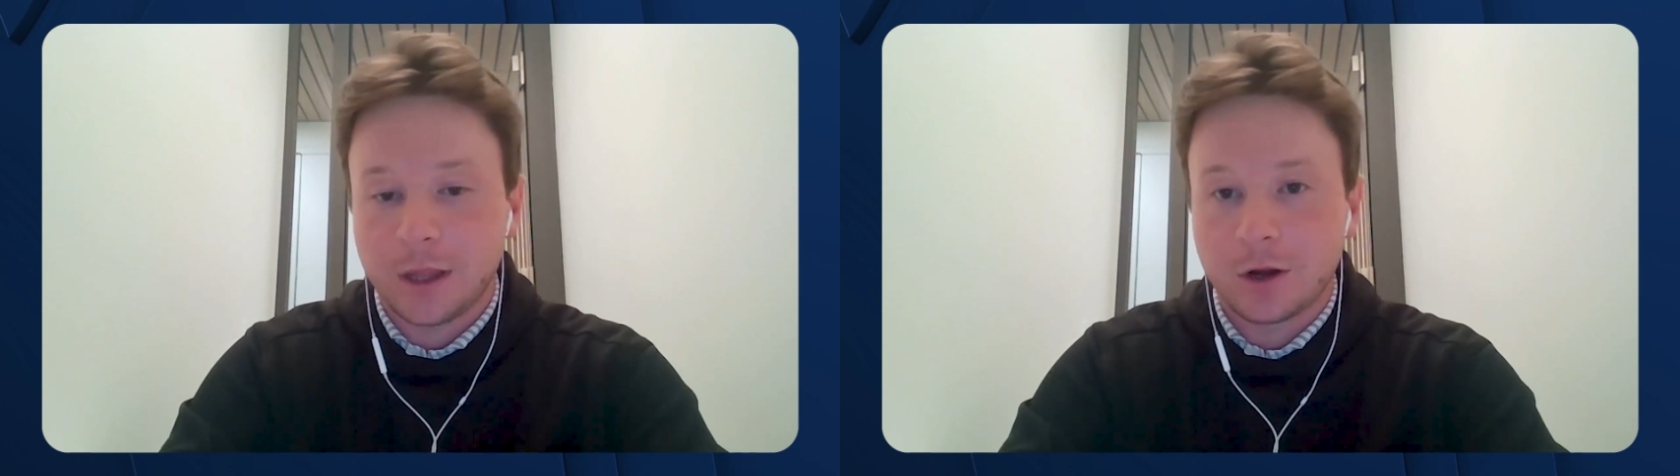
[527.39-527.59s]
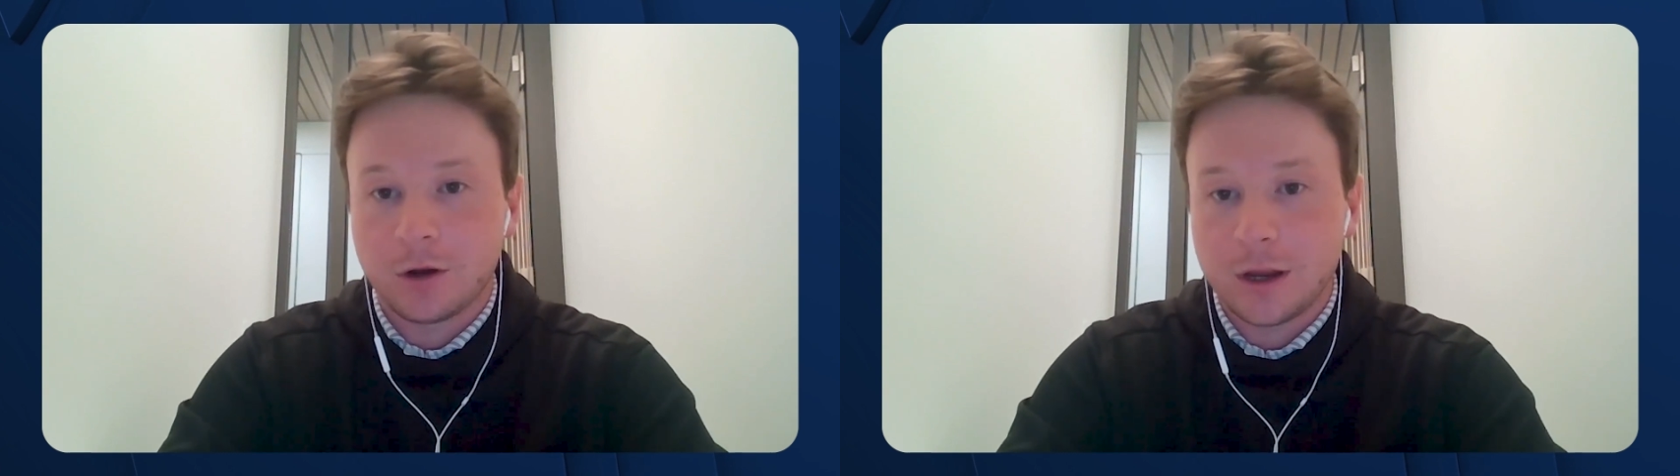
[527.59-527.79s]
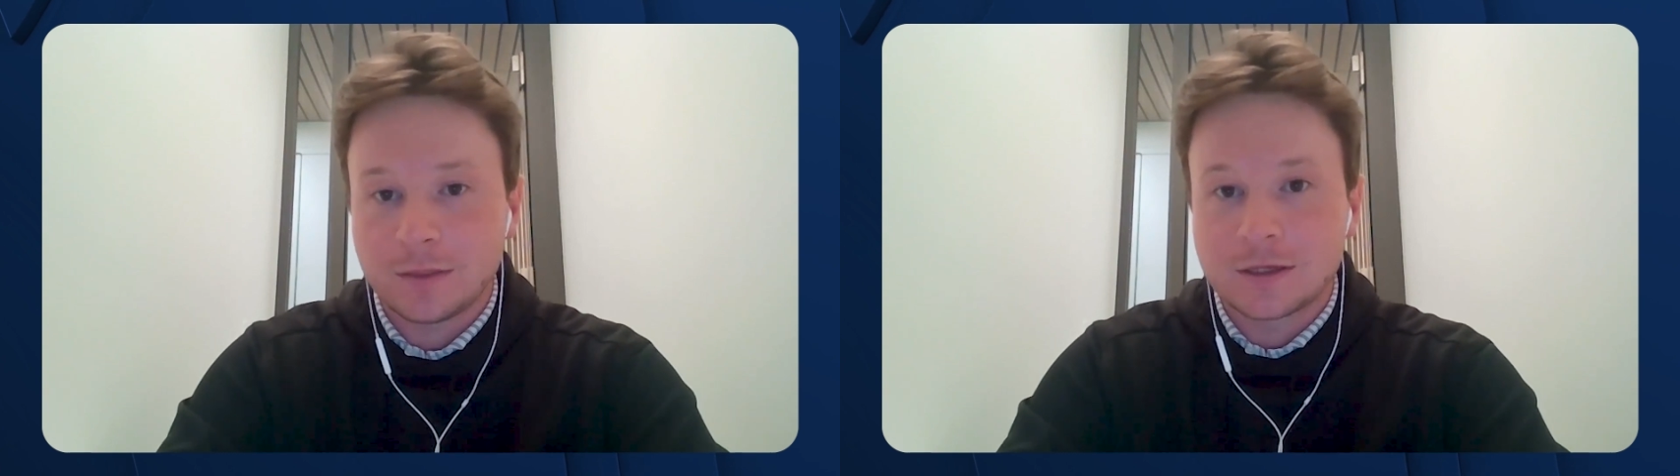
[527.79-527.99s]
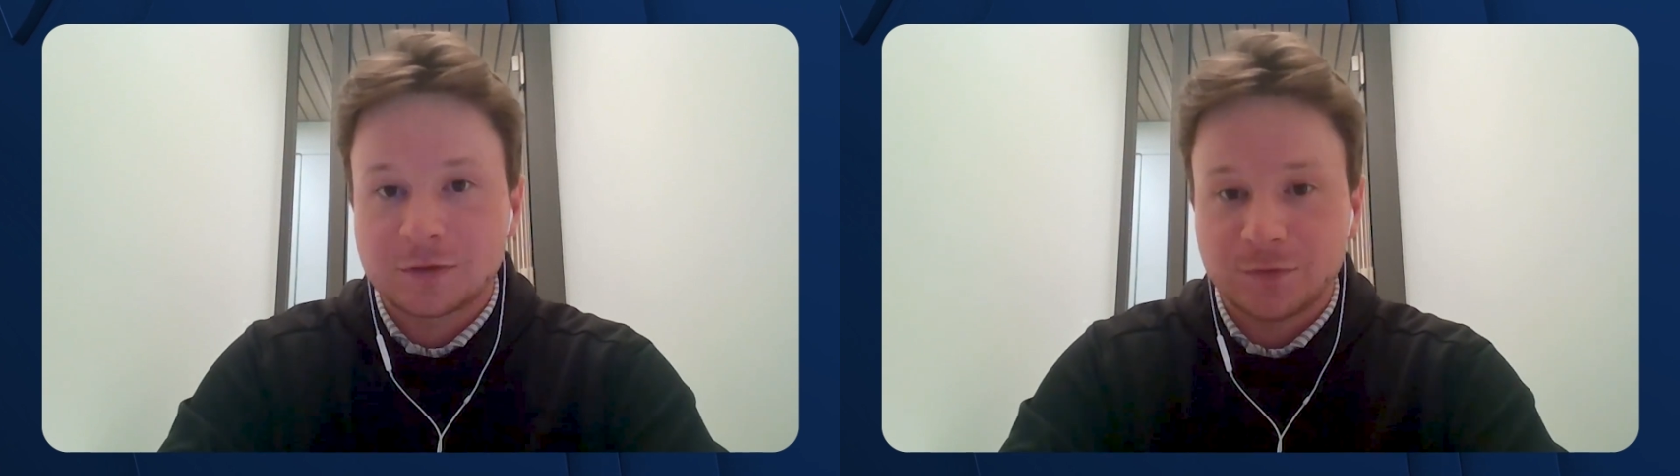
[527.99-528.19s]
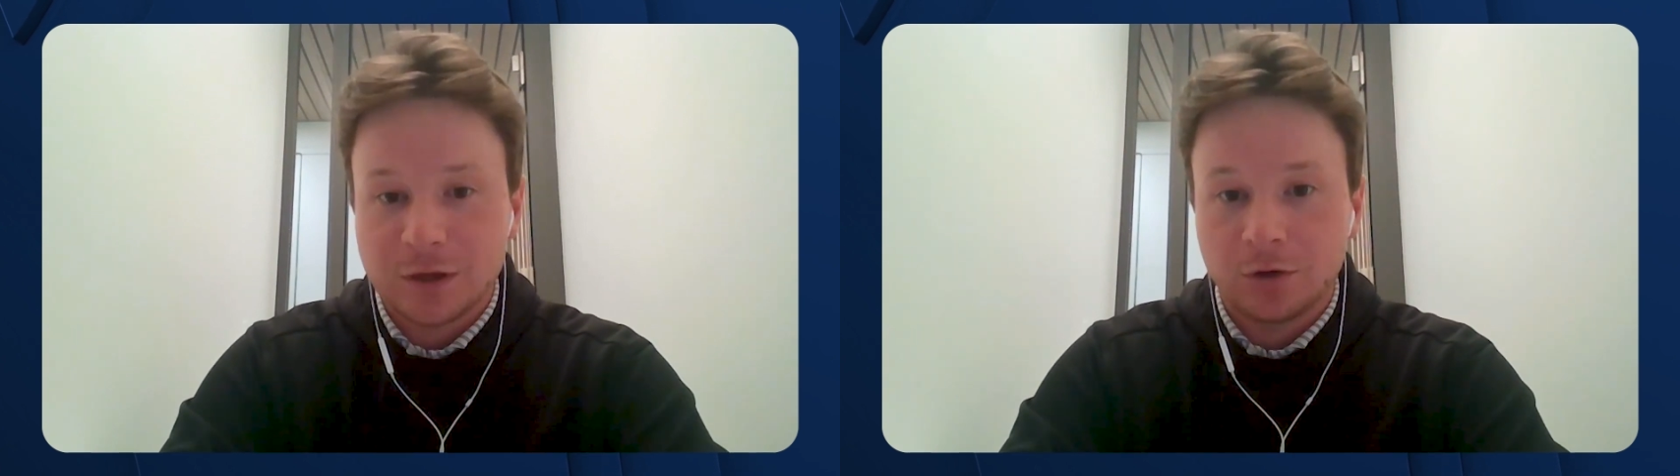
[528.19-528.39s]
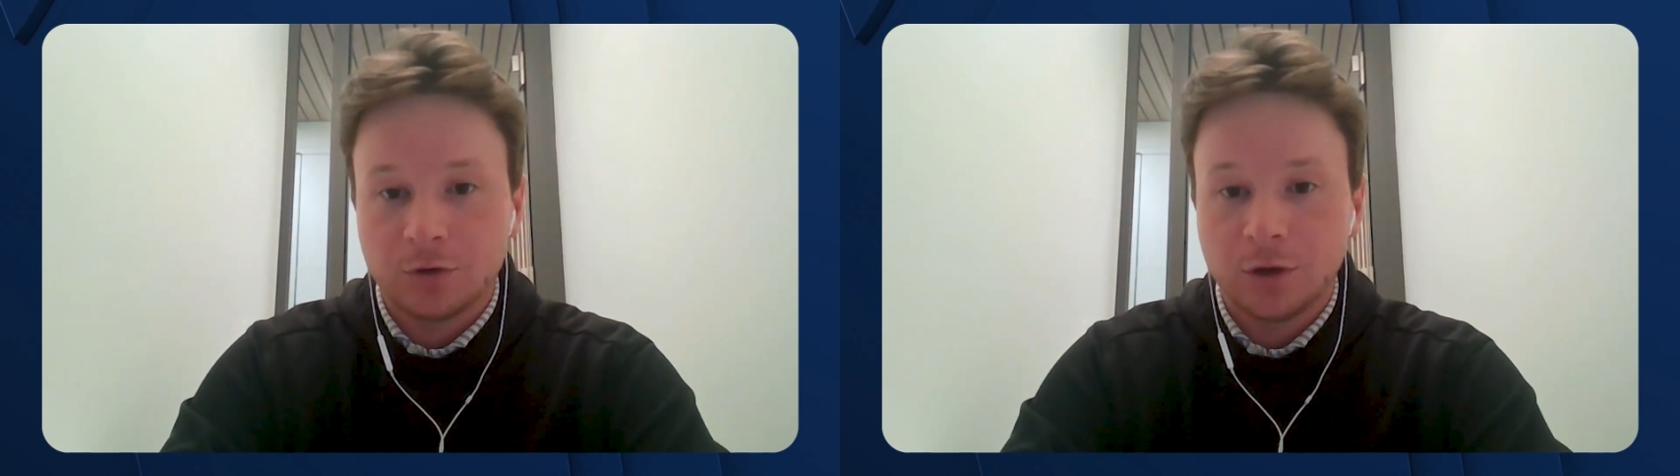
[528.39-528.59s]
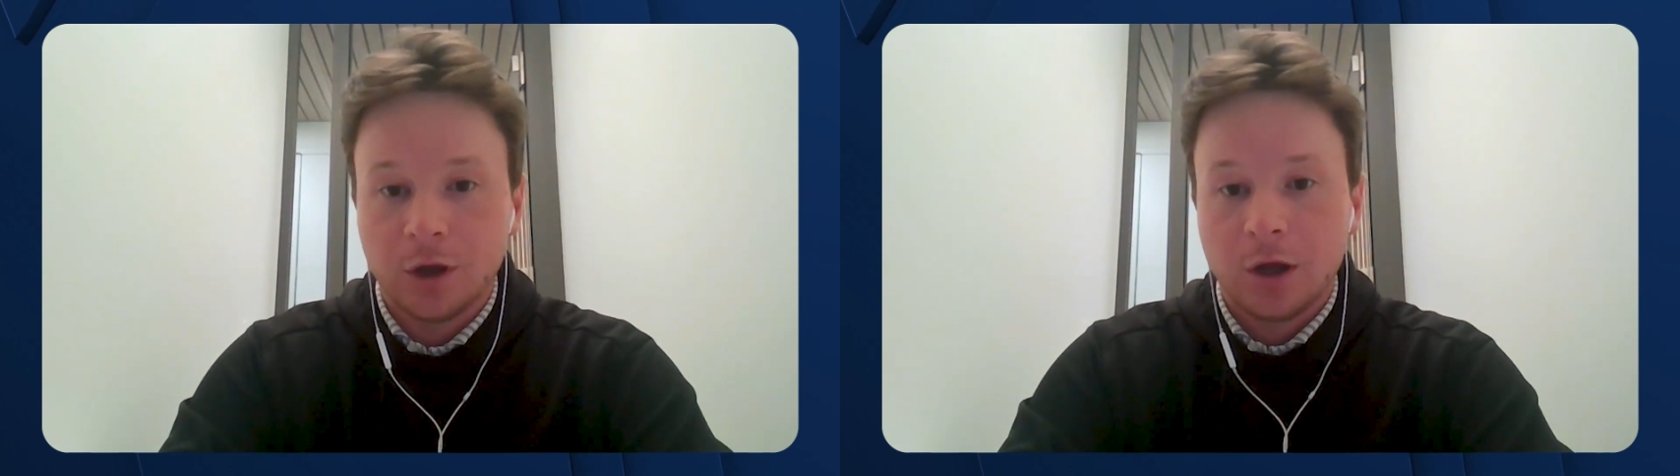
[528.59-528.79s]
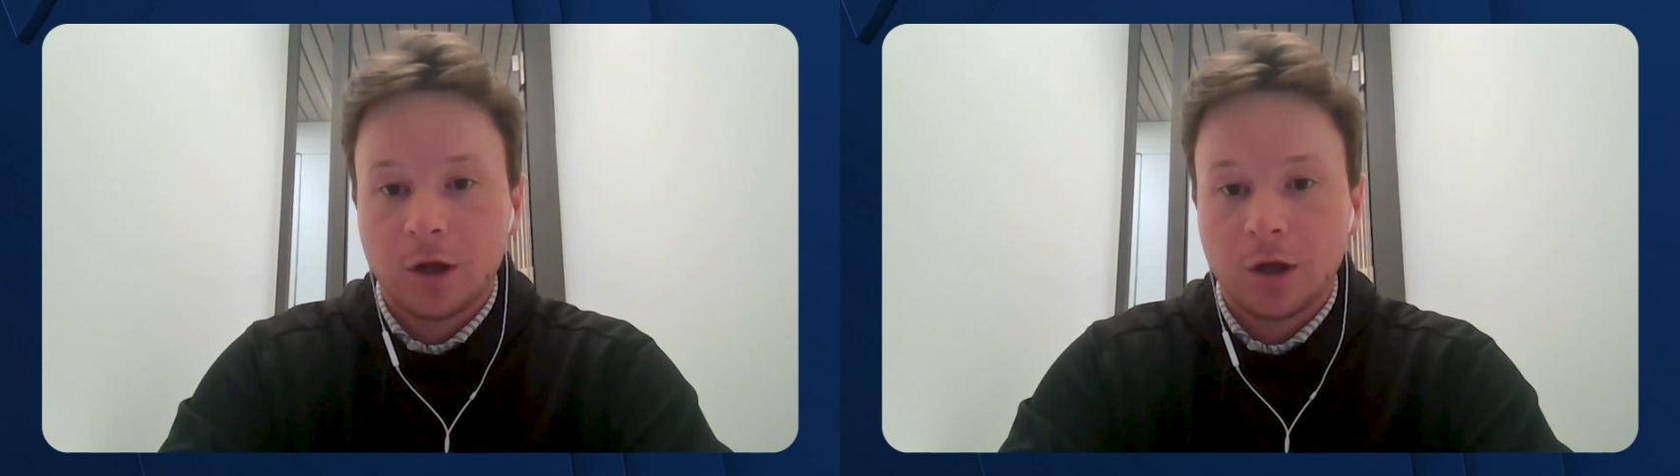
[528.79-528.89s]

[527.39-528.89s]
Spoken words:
player in this field